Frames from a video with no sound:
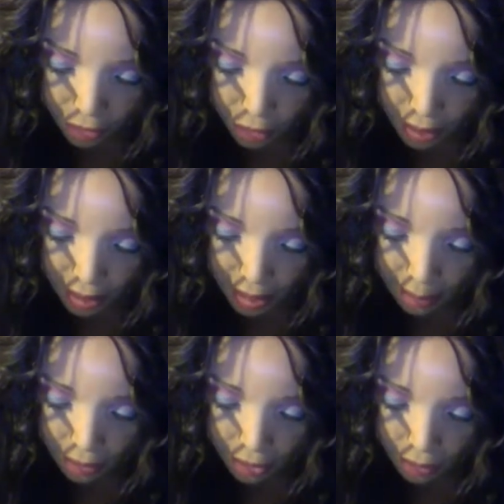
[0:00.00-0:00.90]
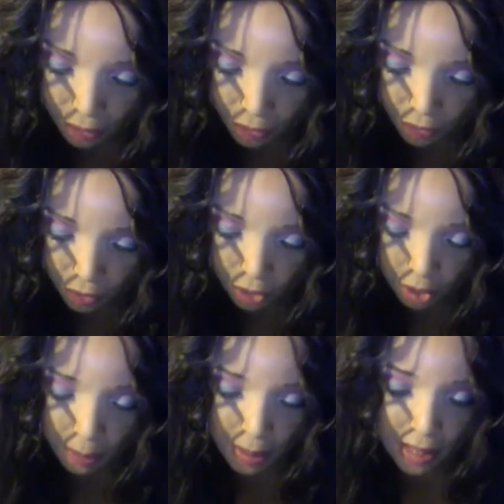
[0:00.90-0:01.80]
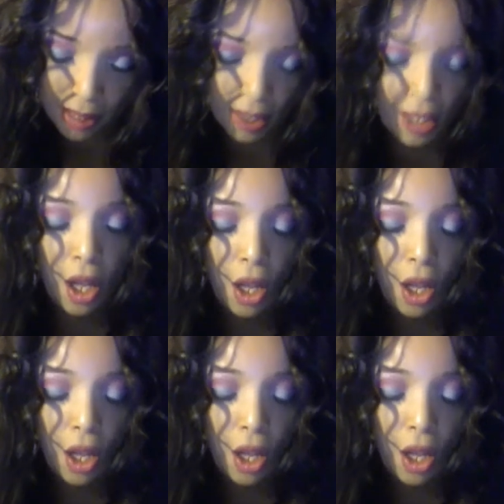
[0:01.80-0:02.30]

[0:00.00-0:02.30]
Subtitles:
to the image of the first beast,